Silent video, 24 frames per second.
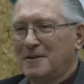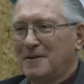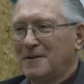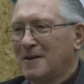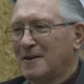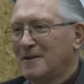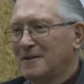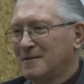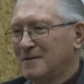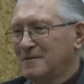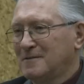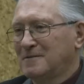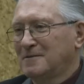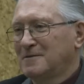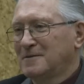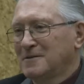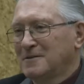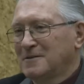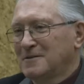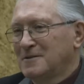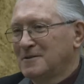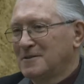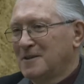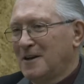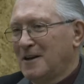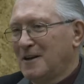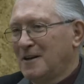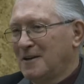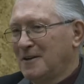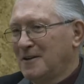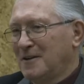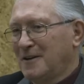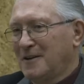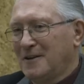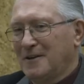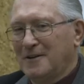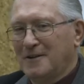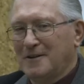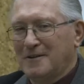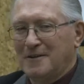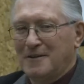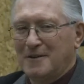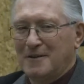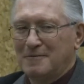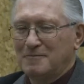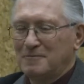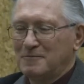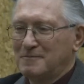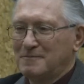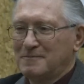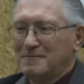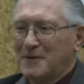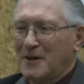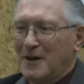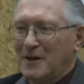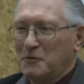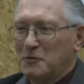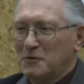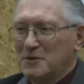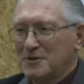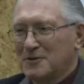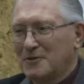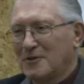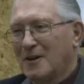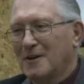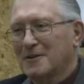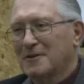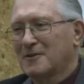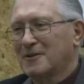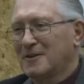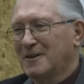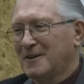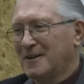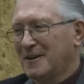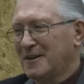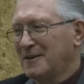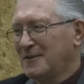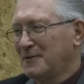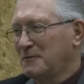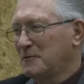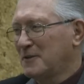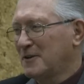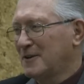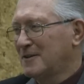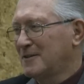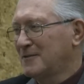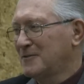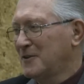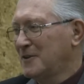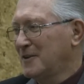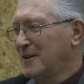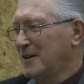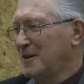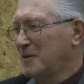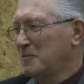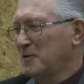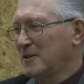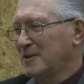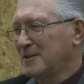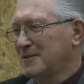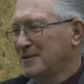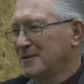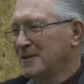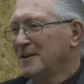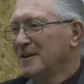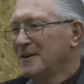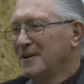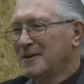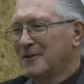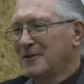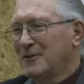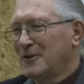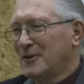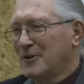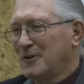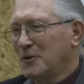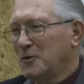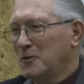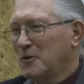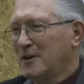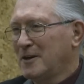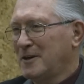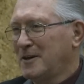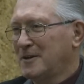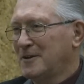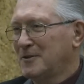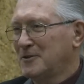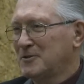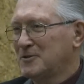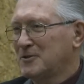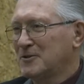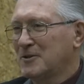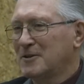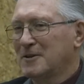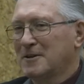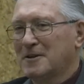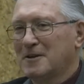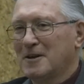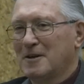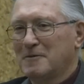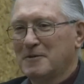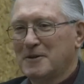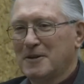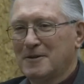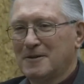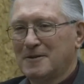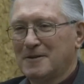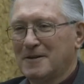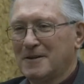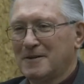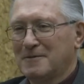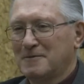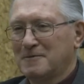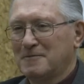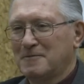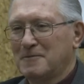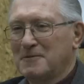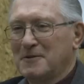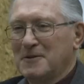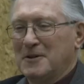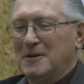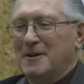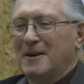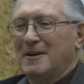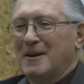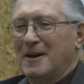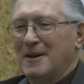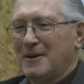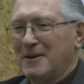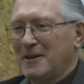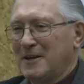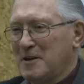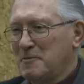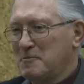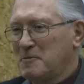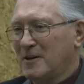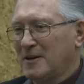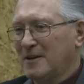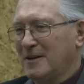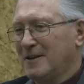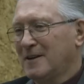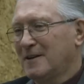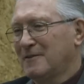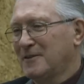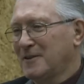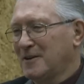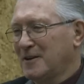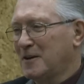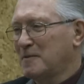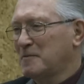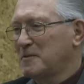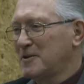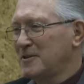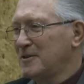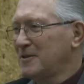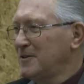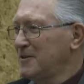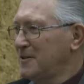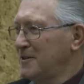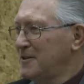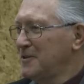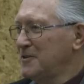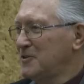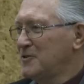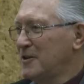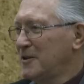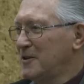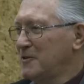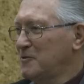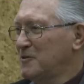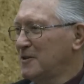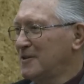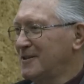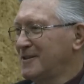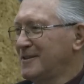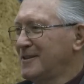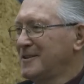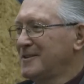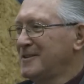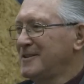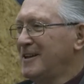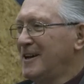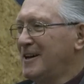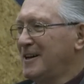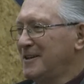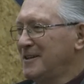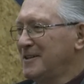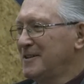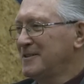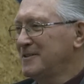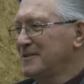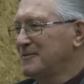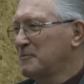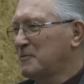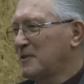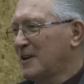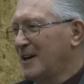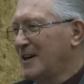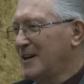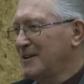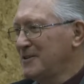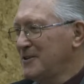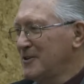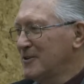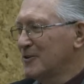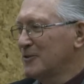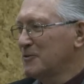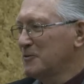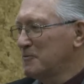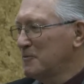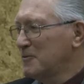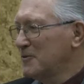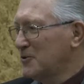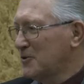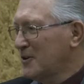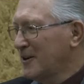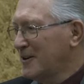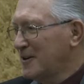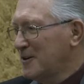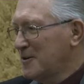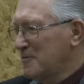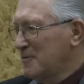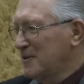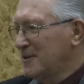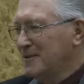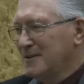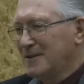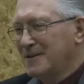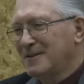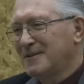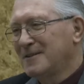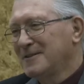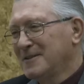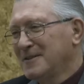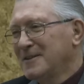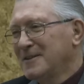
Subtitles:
it all, and I was not going to get involved in that, because no way I was going to come here and have anybody have the opportunity to say, well, yeah, you plan your own retirement. that